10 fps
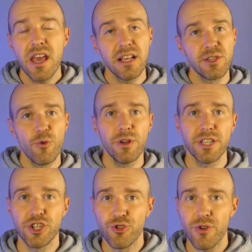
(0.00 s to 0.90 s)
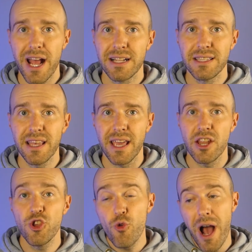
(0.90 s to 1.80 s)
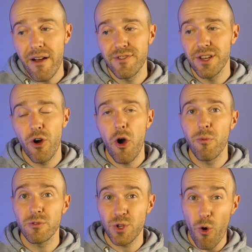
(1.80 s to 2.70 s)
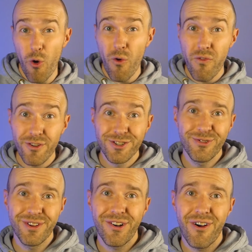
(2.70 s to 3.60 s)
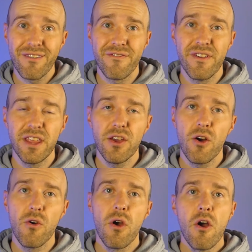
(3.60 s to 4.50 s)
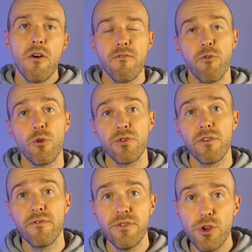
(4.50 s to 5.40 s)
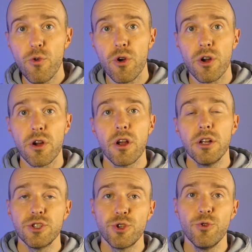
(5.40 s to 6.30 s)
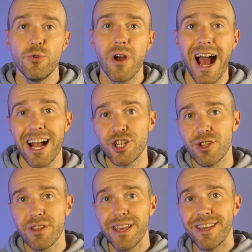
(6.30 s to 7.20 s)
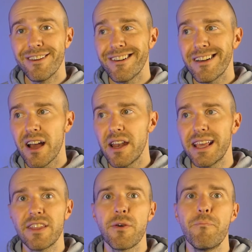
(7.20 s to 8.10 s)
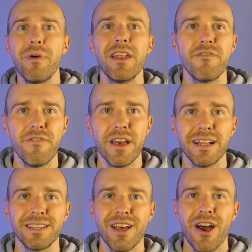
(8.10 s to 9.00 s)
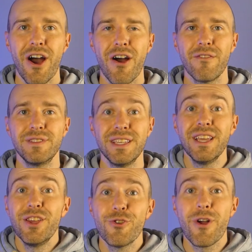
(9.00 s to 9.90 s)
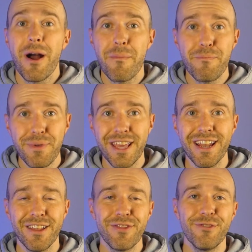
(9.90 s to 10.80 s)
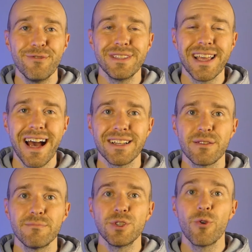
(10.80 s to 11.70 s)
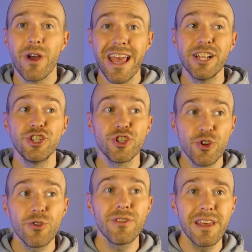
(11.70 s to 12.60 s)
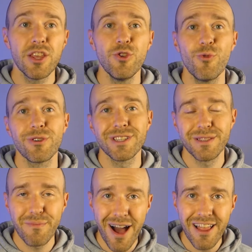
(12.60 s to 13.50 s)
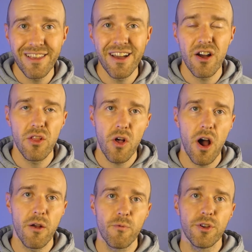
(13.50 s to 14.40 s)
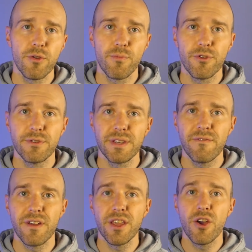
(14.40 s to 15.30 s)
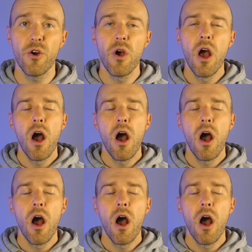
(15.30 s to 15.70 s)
is going to translate. You have to almost overdo it on video for the viewer to actually kind of get the benefit of seeing your upbeat enthusiasm. So ensure that you are smiling a lot when you're producing video.